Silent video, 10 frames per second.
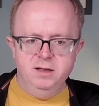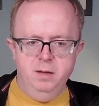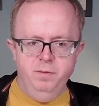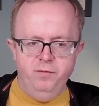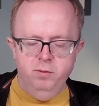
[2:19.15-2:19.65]
And in
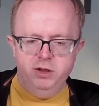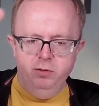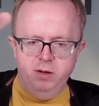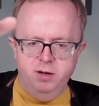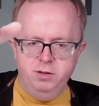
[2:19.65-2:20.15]
performance, you're
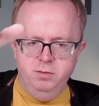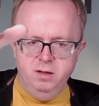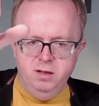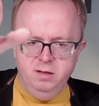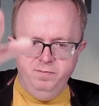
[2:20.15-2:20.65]
going to
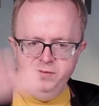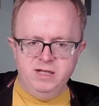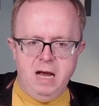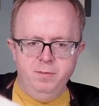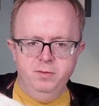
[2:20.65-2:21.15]

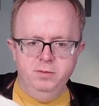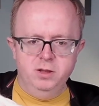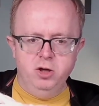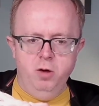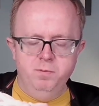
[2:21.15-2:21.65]
tap the
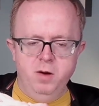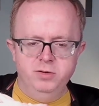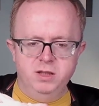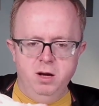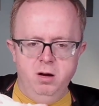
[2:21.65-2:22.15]

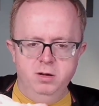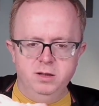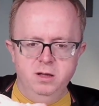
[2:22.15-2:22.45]
topmost card